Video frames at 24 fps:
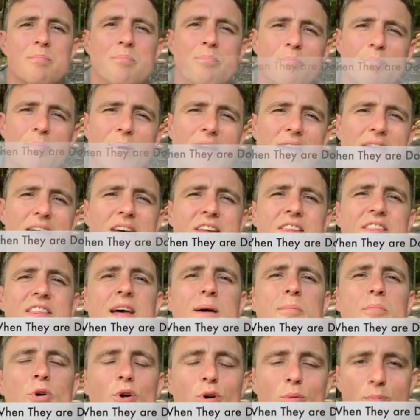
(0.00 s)
Pick
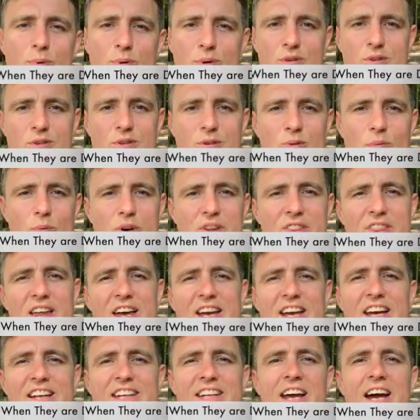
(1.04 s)
them up when they
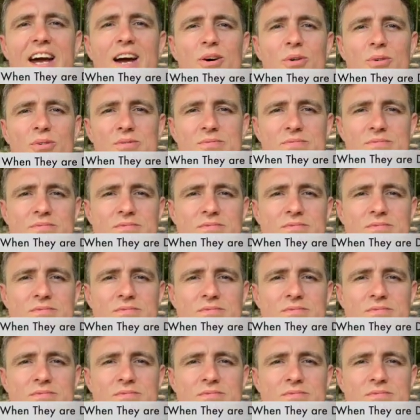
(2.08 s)
are down.